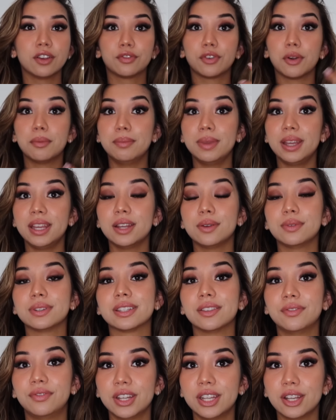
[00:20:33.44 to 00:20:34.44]
For me, it
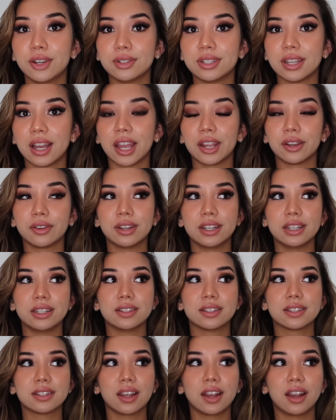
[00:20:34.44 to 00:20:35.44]
was the video
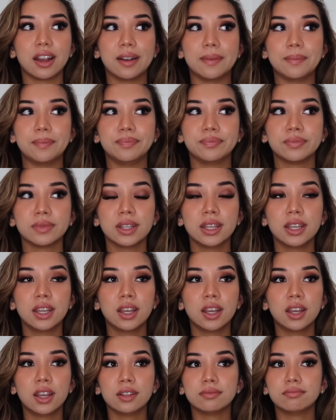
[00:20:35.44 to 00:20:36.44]
diaries.
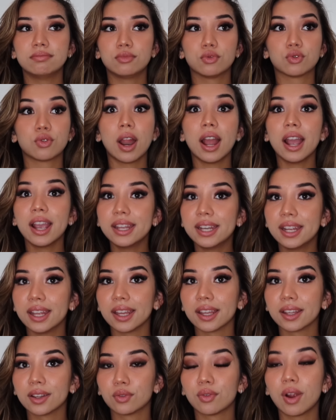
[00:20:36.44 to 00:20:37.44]

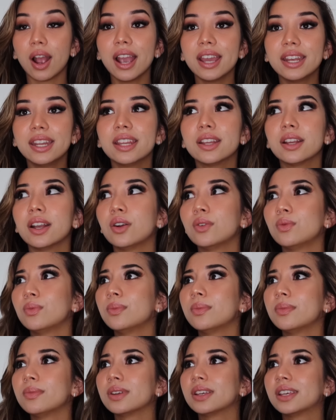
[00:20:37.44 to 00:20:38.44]
Writing
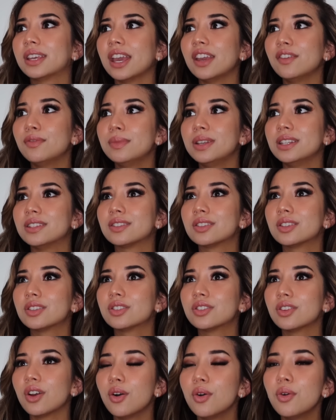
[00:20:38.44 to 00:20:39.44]
gave me
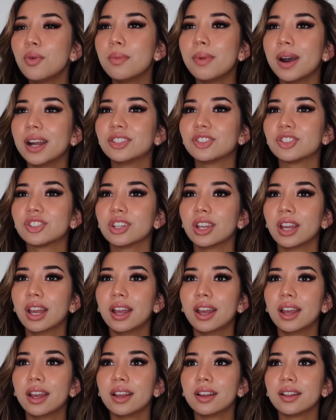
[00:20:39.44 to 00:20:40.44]
so much
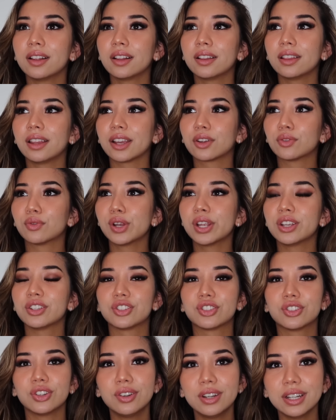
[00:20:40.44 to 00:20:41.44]
like
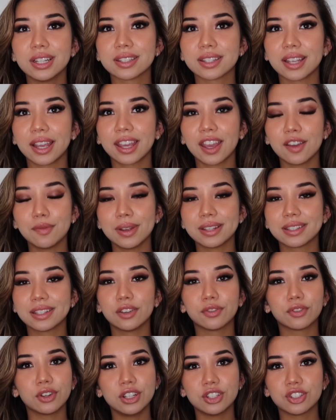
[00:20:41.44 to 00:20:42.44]
reassurance. I gave
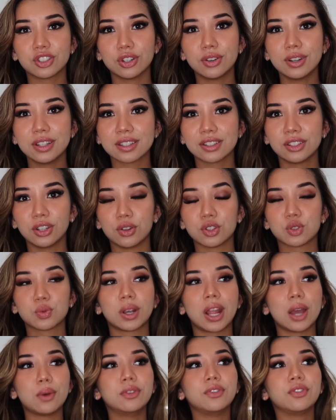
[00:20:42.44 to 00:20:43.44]
myself reassurance notes.
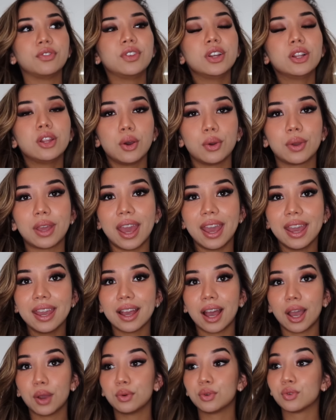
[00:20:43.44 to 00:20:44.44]
When I would feel
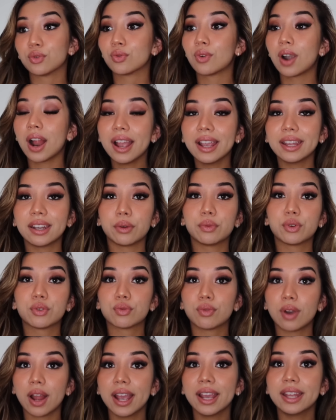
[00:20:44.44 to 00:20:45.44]
okay, I would
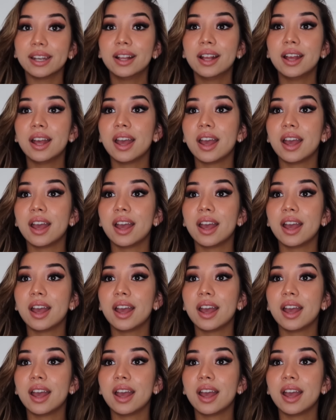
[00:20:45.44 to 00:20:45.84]
write,